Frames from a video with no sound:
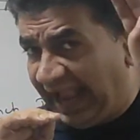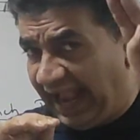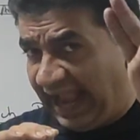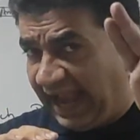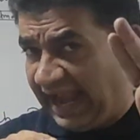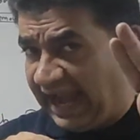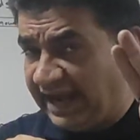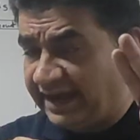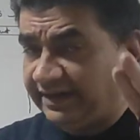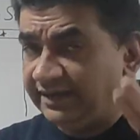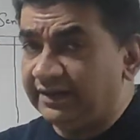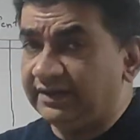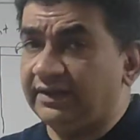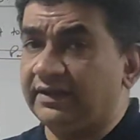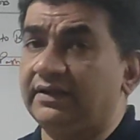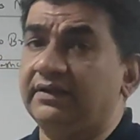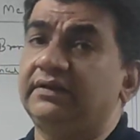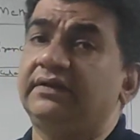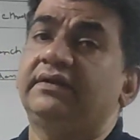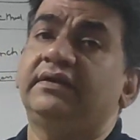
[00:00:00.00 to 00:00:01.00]

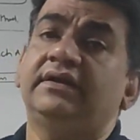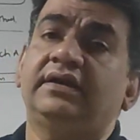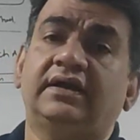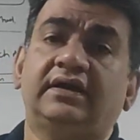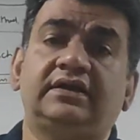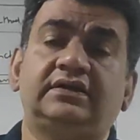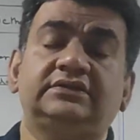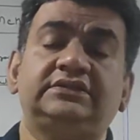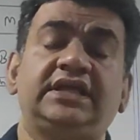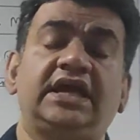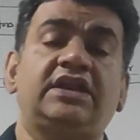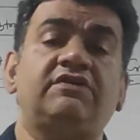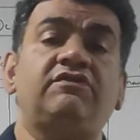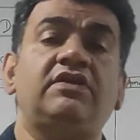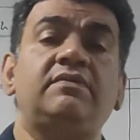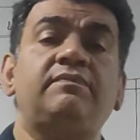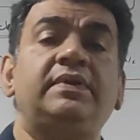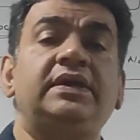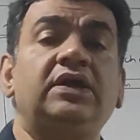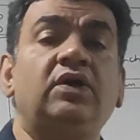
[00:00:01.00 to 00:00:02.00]
and there
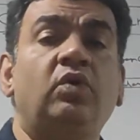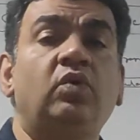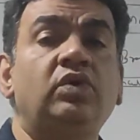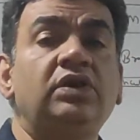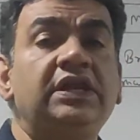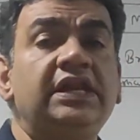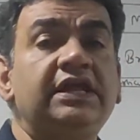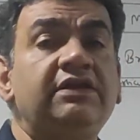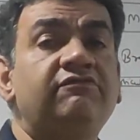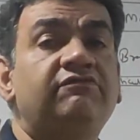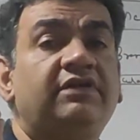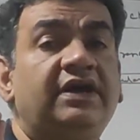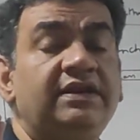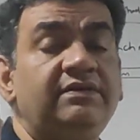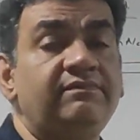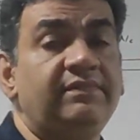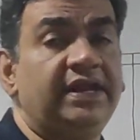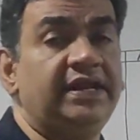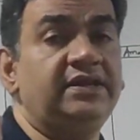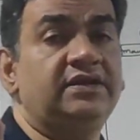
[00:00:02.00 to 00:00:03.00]
will be only
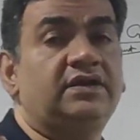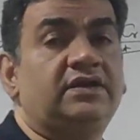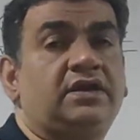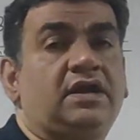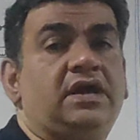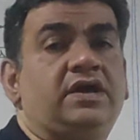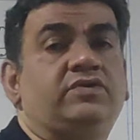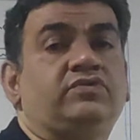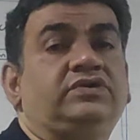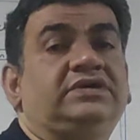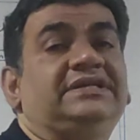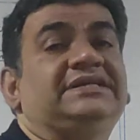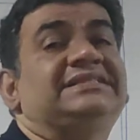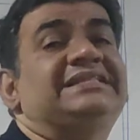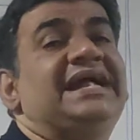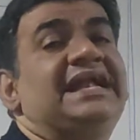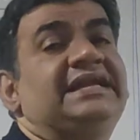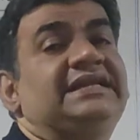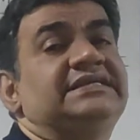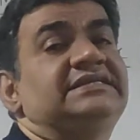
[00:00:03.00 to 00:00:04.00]
one main account,
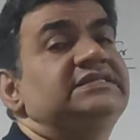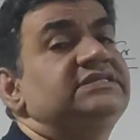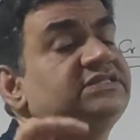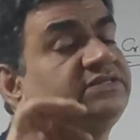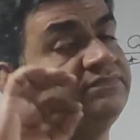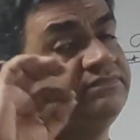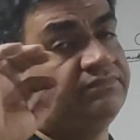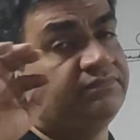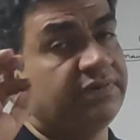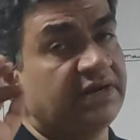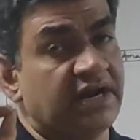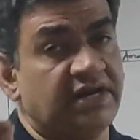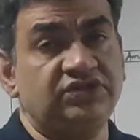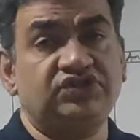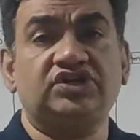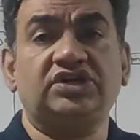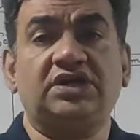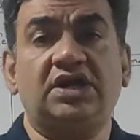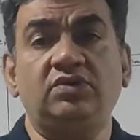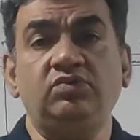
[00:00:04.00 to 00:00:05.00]
that is
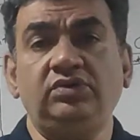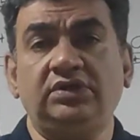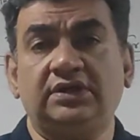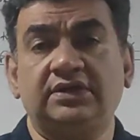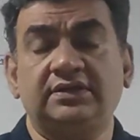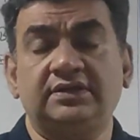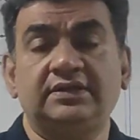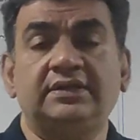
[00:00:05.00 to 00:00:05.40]
branch account.